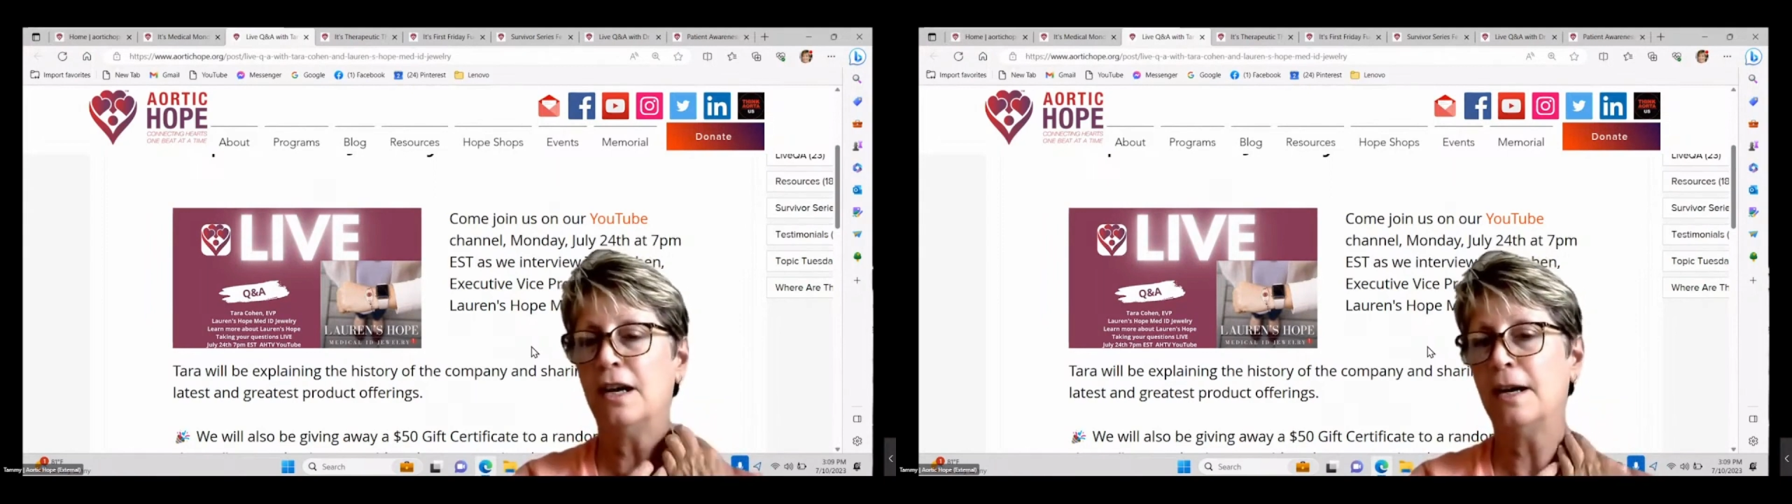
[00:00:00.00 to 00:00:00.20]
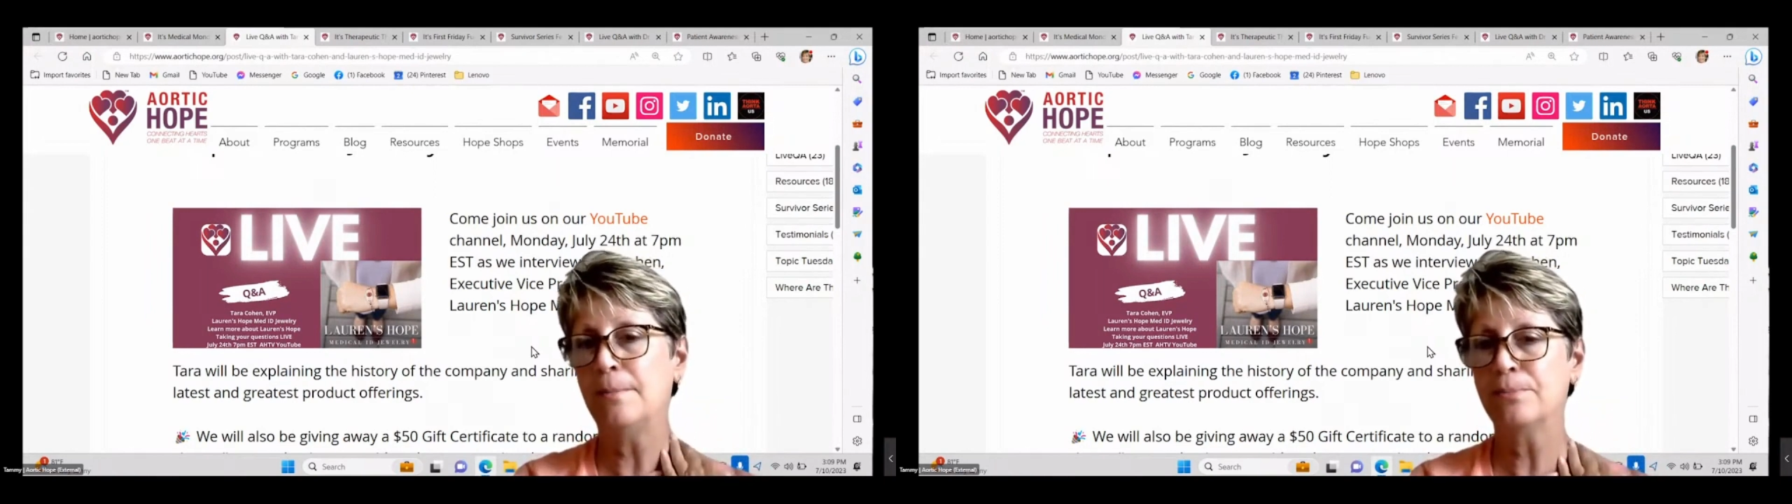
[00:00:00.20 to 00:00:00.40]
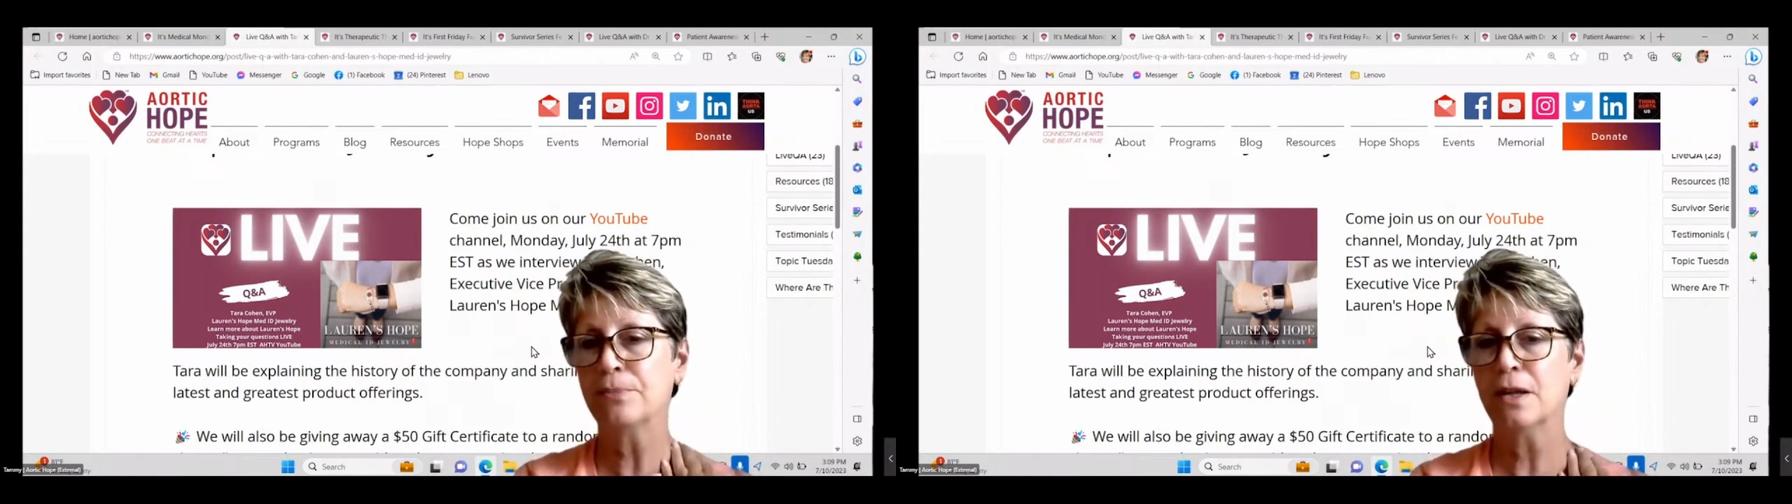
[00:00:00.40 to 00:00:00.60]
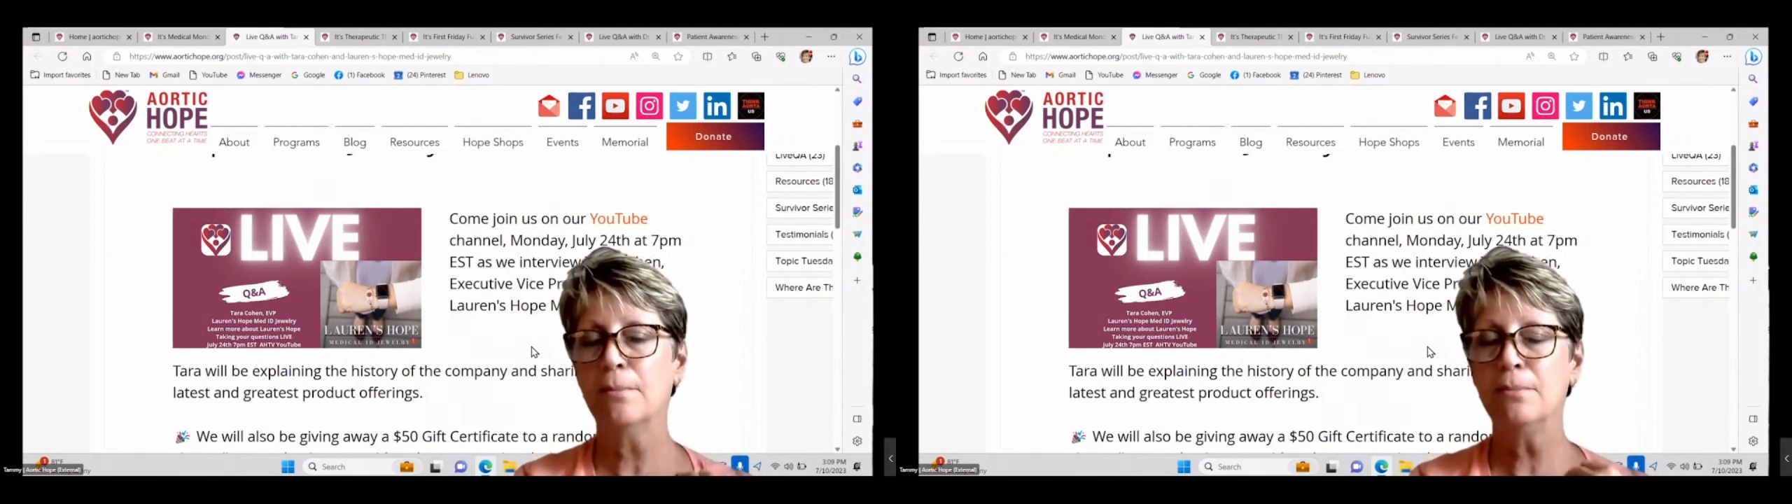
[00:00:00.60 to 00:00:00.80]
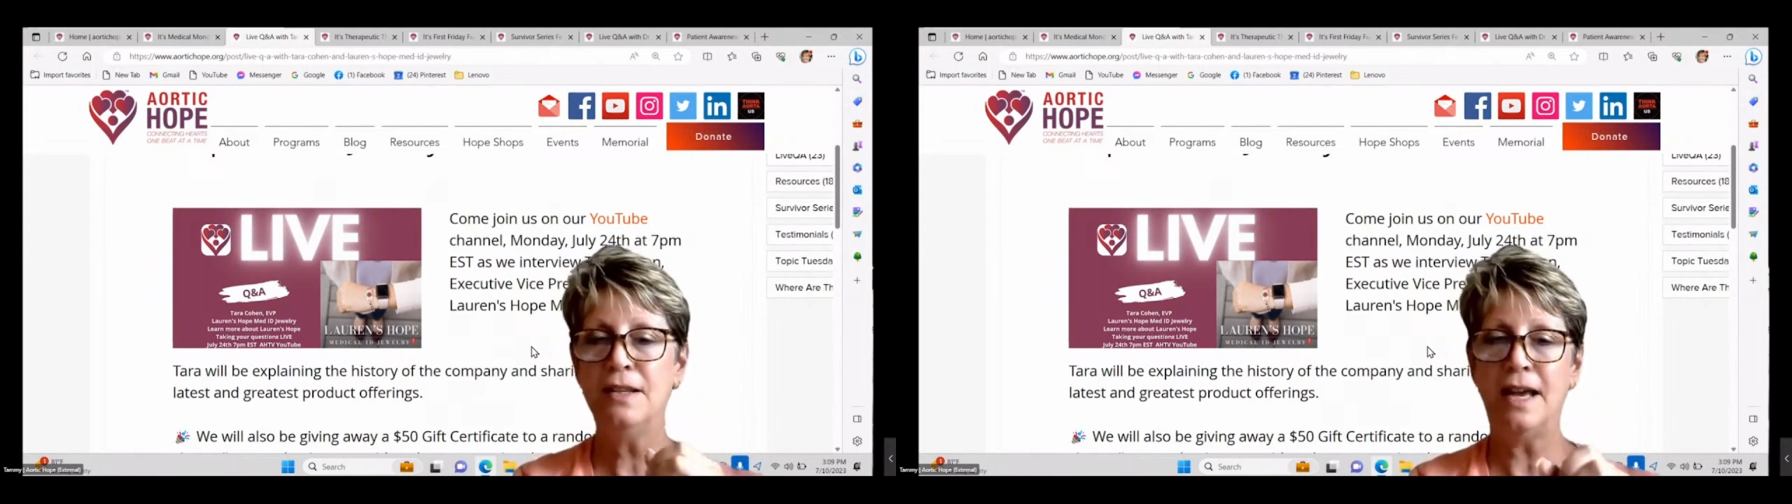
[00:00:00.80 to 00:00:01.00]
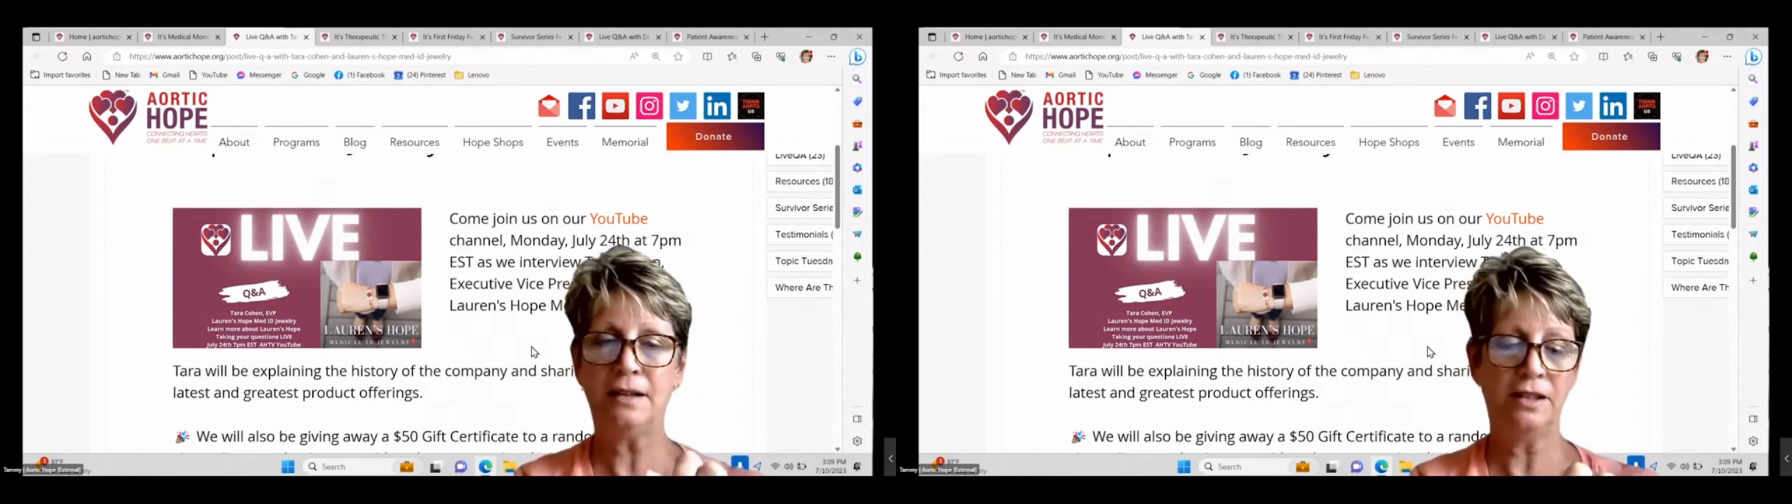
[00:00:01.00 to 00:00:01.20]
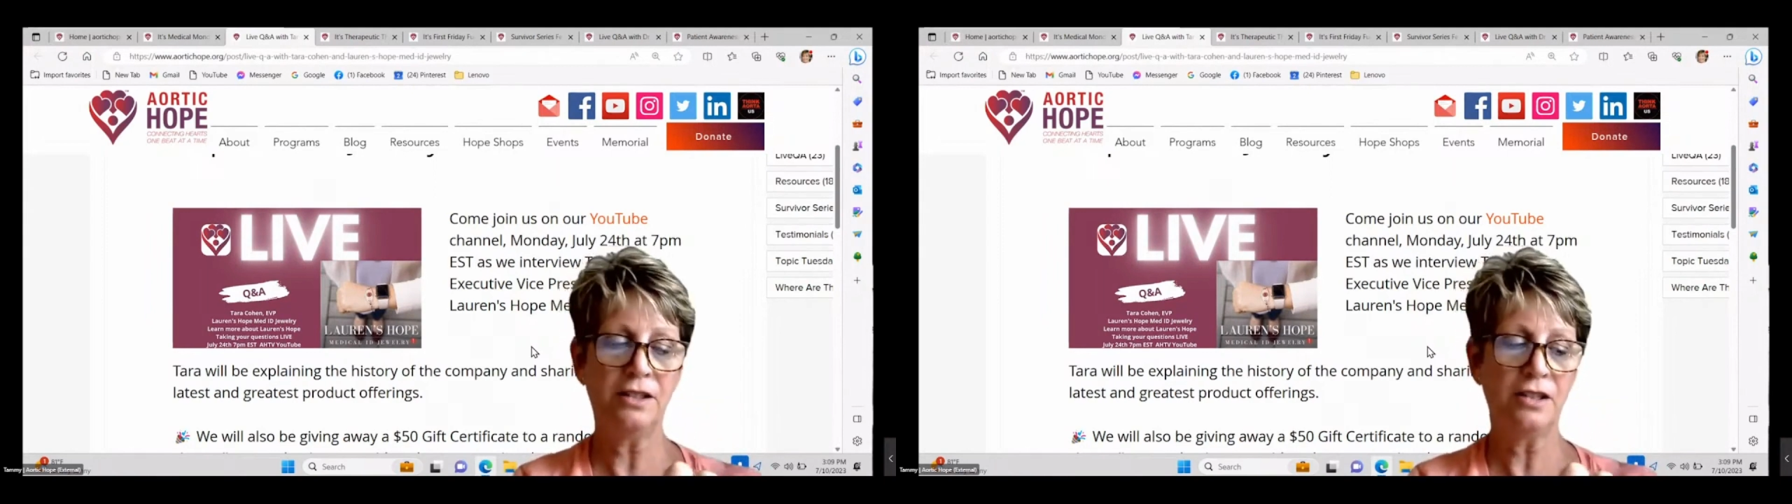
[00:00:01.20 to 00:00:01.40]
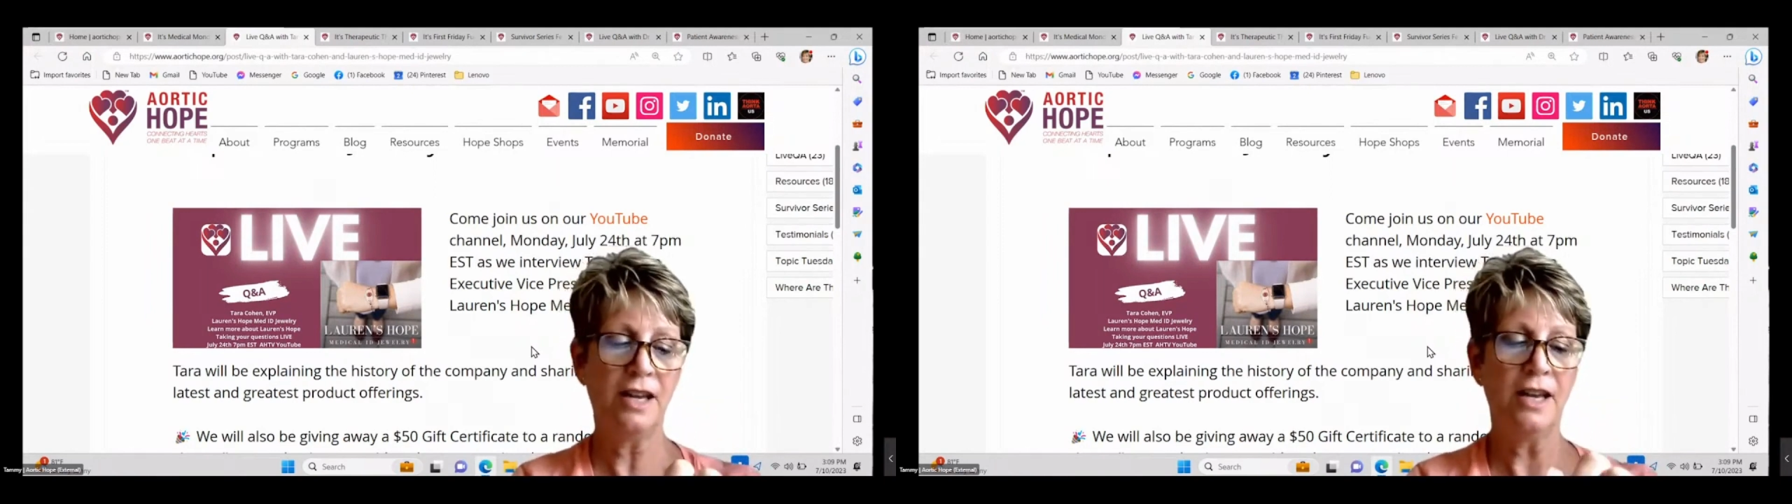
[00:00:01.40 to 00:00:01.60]
um,
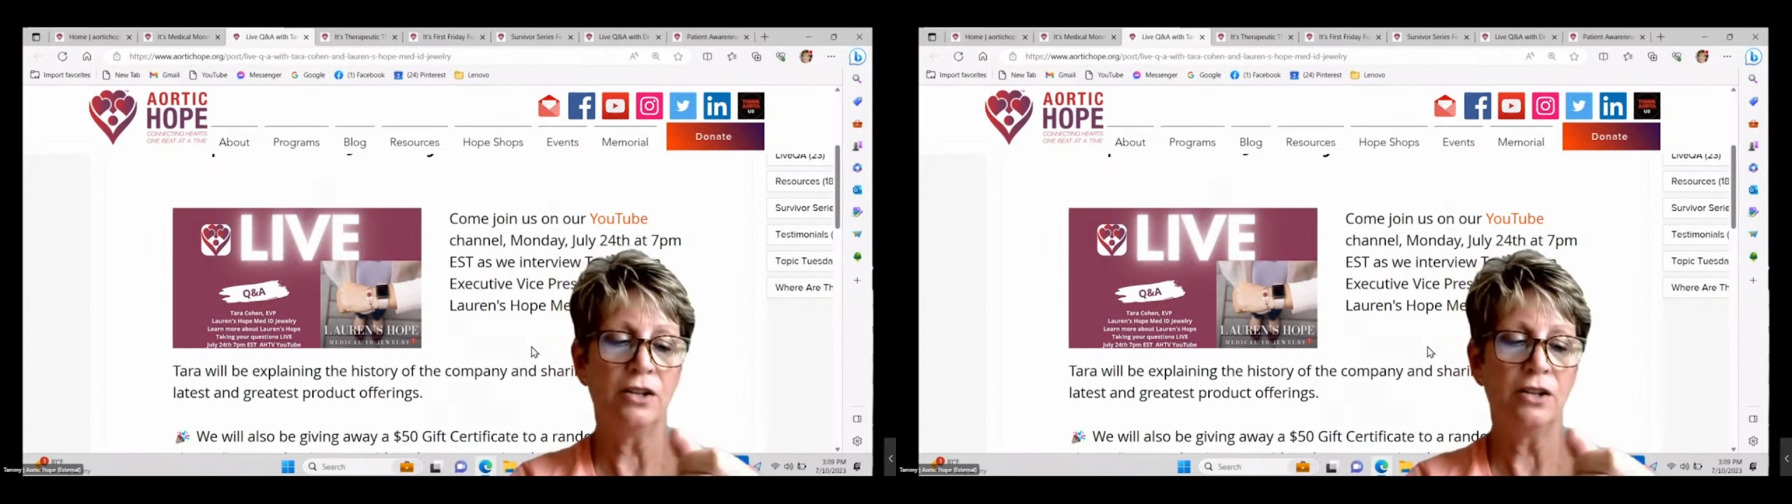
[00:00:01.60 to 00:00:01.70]
necklace.